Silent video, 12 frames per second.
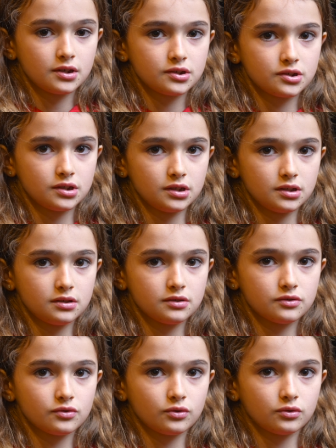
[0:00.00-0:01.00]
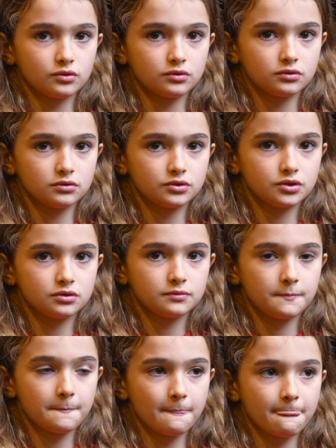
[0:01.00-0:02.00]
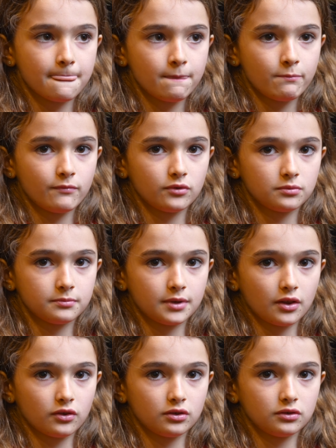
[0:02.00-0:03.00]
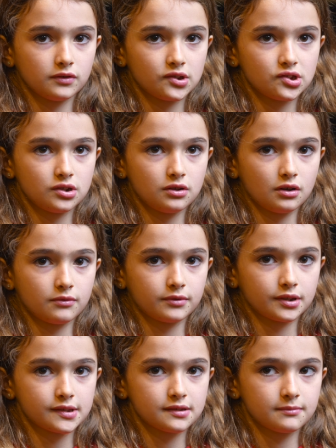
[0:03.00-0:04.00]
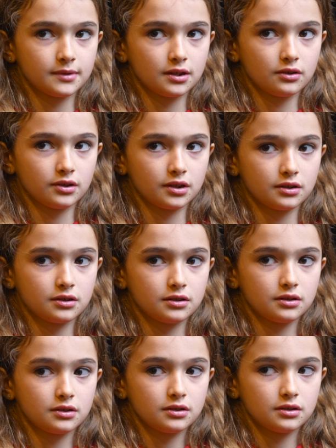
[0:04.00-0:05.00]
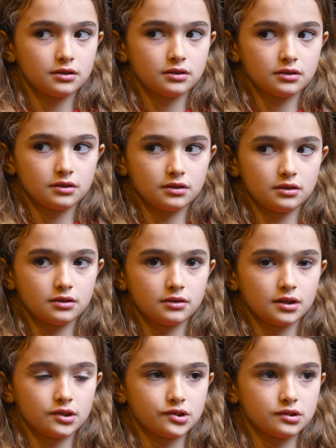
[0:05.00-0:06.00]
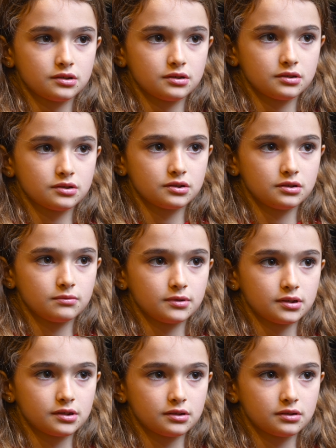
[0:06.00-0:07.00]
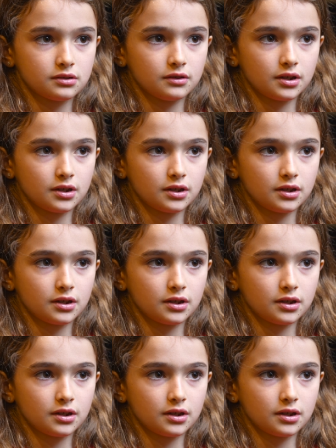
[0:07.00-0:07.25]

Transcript: She told her mother that she did not want to marry, and she was